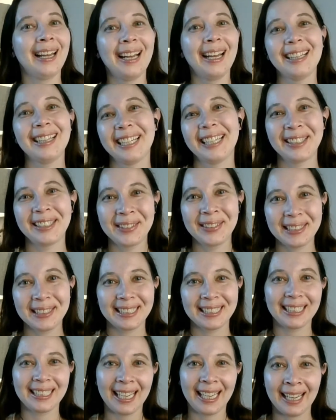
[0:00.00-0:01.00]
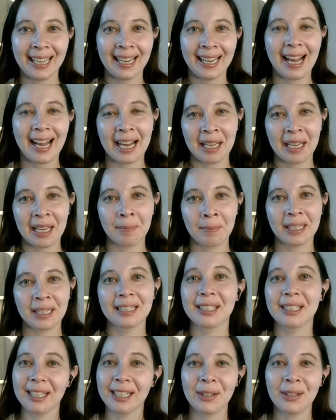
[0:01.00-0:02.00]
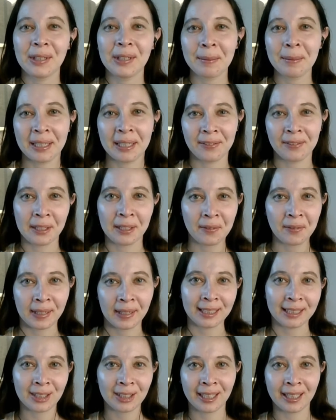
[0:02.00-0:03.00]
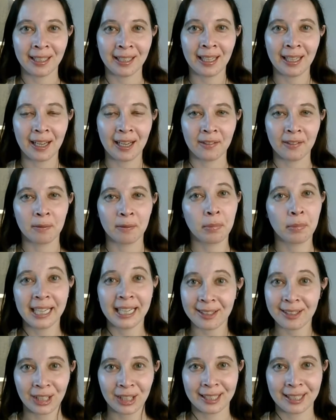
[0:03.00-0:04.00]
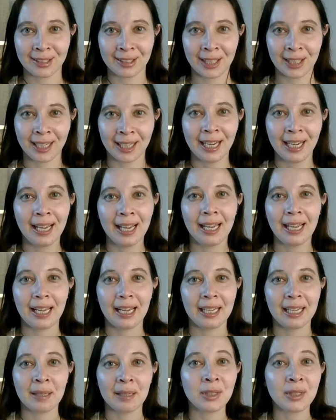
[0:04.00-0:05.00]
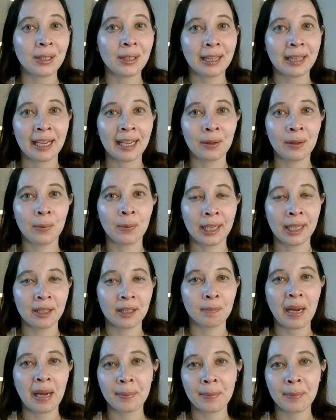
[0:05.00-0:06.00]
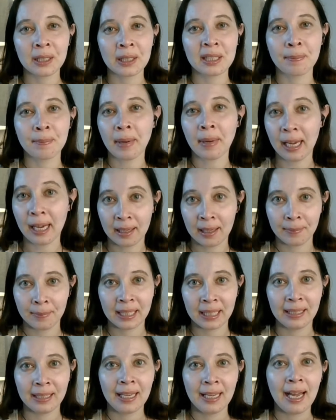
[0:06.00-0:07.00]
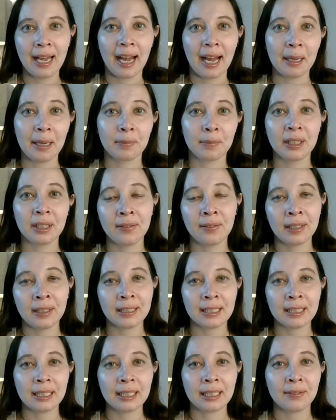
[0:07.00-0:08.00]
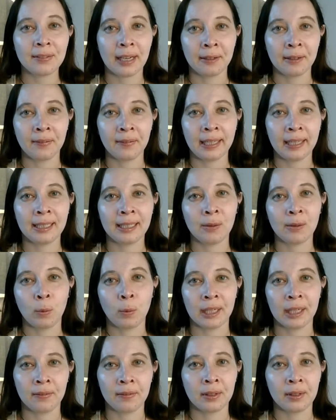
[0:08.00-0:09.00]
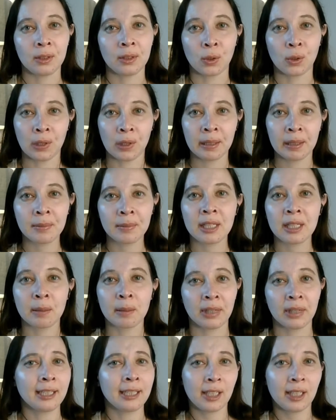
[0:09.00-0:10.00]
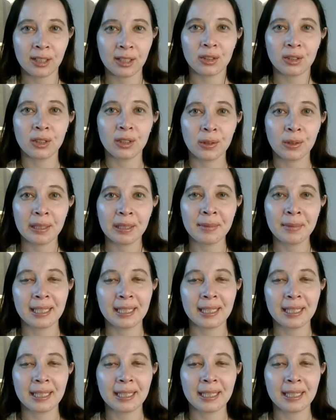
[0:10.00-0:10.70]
Hello, today I'm continuing my renovation of Britechester, and I'm doing that with Pepper's Pub. I previously renovated one of the dorms, the Britechester dorms,